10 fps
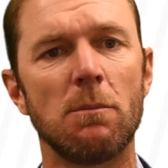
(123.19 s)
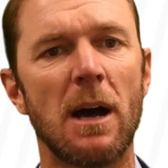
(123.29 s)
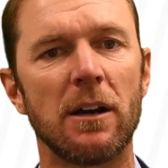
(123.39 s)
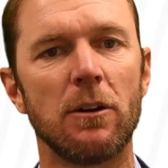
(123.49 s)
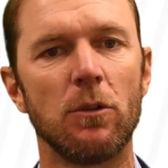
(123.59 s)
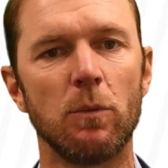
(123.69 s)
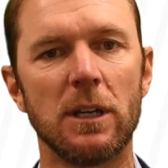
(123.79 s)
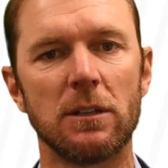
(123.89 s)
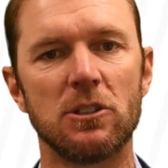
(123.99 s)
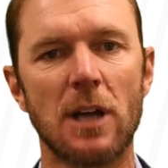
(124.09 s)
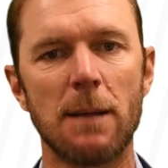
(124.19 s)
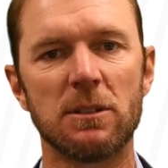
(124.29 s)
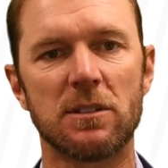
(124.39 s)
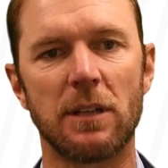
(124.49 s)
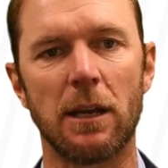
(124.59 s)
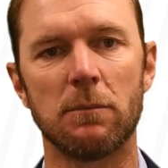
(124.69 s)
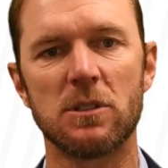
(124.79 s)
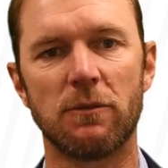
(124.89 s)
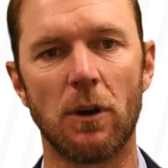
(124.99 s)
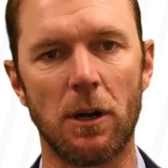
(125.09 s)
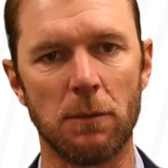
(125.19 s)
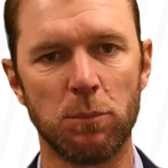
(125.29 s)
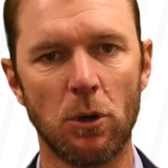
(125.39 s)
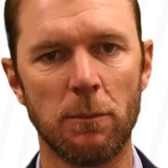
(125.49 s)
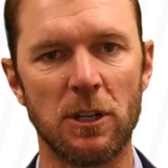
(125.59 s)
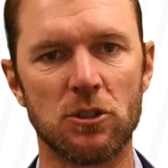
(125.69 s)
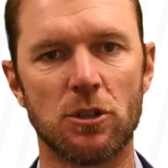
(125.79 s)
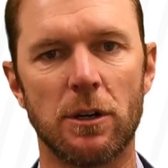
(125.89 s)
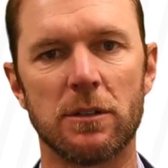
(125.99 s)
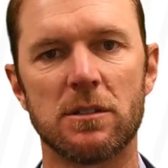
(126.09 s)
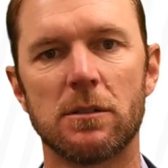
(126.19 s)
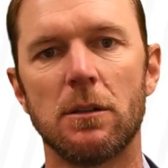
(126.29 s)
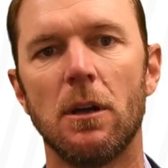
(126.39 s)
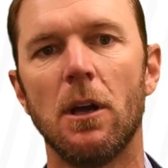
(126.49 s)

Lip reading: to monitor the weekly jobless claims for unemployment insurance,